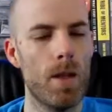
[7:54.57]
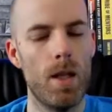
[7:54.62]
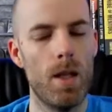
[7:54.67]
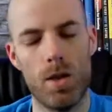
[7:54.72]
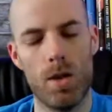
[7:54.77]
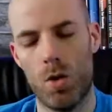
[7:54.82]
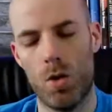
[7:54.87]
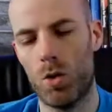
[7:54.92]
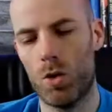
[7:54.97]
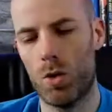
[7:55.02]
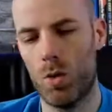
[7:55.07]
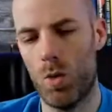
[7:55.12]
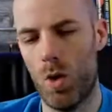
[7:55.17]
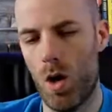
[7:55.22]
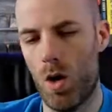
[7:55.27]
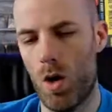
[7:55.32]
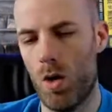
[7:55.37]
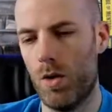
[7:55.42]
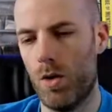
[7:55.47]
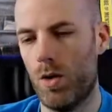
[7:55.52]
It's also
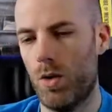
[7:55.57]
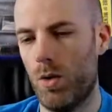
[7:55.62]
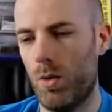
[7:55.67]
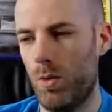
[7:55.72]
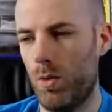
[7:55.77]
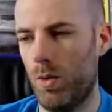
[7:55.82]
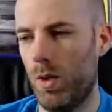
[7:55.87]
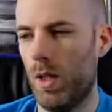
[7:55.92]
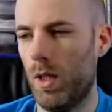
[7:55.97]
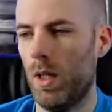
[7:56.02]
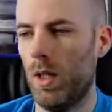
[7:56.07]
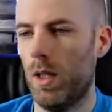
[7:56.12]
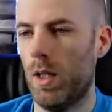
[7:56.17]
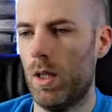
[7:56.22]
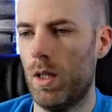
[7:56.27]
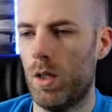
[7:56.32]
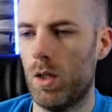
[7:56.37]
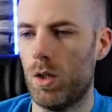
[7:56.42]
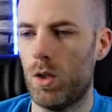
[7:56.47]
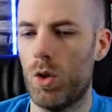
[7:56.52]
hard to
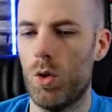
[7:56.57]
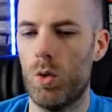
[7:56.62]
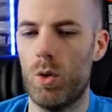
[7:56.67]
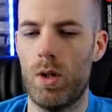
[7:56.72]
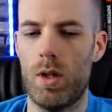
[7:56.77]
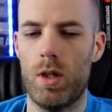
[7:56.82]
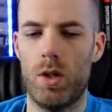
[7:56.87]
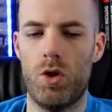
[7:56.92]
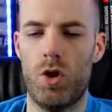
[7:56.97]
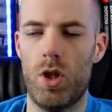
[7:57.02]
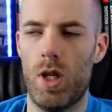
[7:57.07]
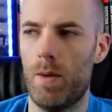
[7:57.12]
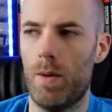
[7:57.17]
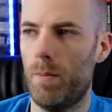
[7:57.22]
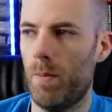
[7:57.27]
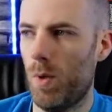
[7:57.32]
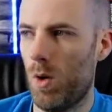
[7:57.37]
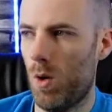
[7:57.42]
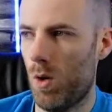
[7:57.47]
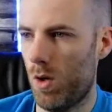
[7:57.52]
go to the
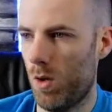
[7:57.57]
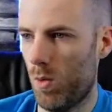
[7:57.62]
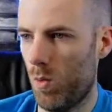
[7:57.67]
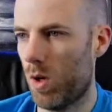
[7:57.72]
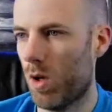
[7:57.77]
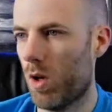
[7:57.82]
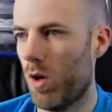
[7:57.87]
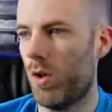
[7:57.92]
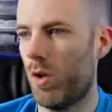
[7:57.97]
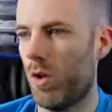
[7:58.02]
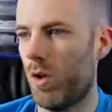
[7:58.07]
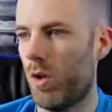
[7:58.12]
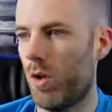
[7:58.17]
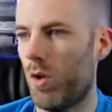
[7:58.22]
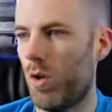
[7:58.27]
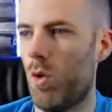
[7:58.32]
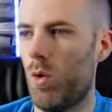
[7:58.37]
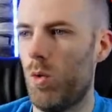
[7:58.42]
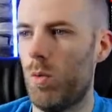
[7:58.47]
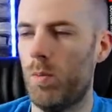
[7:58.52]
gym or to work out at
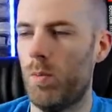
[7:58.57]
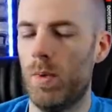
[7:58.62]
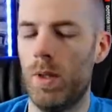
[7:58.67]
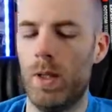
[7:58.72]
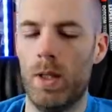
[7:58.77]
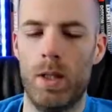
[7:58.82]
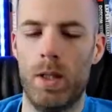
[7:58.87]
home.